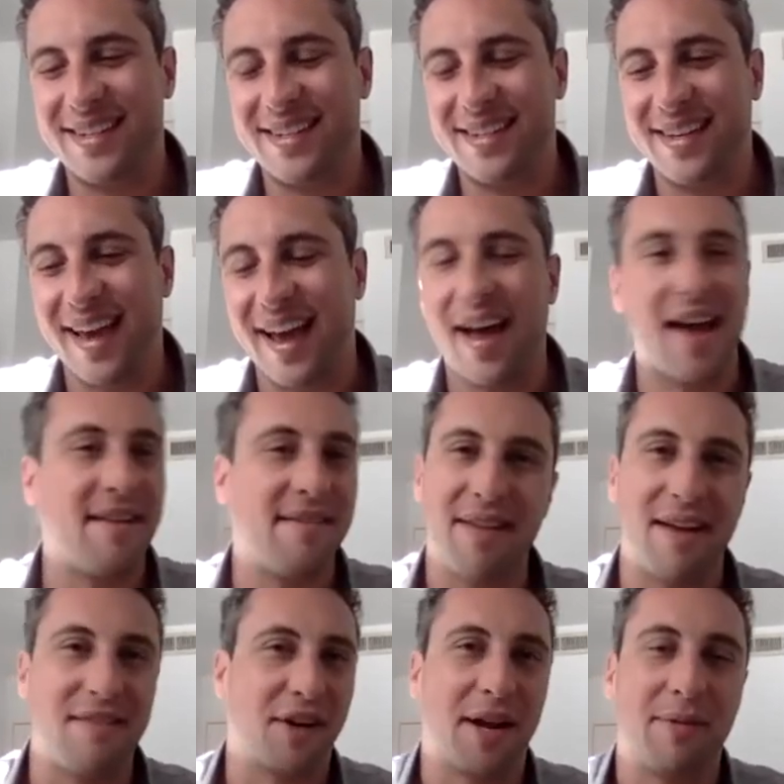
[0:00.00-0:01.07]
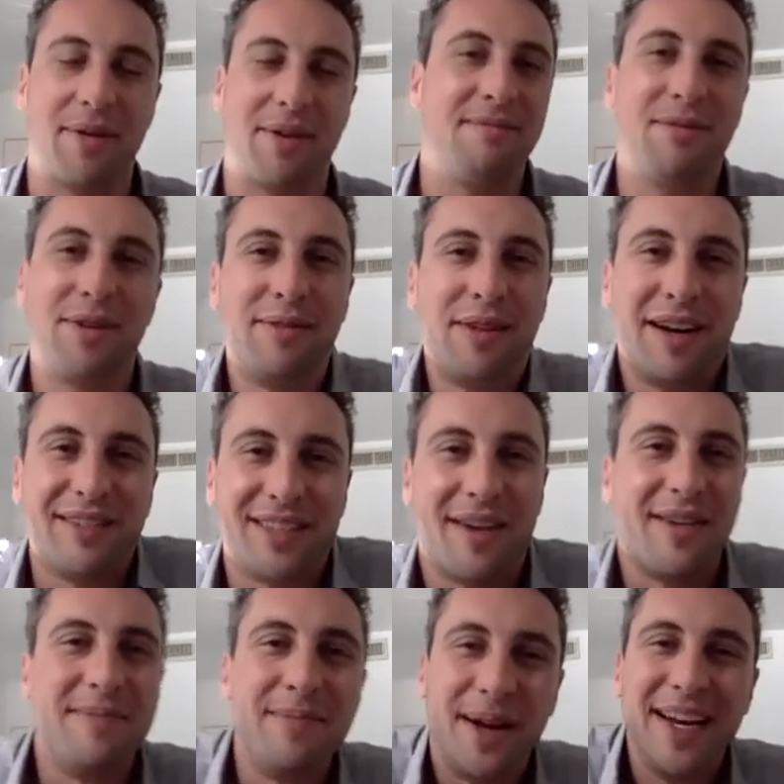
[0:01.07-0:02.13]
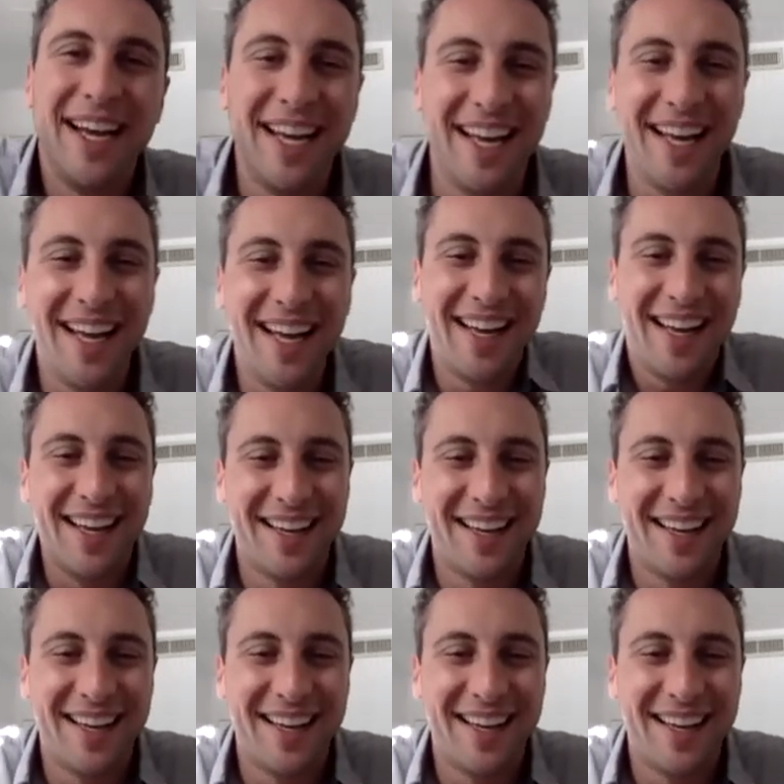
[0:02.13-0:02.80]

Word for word: yeah, I, I forget what, what, where I was going, but no problem.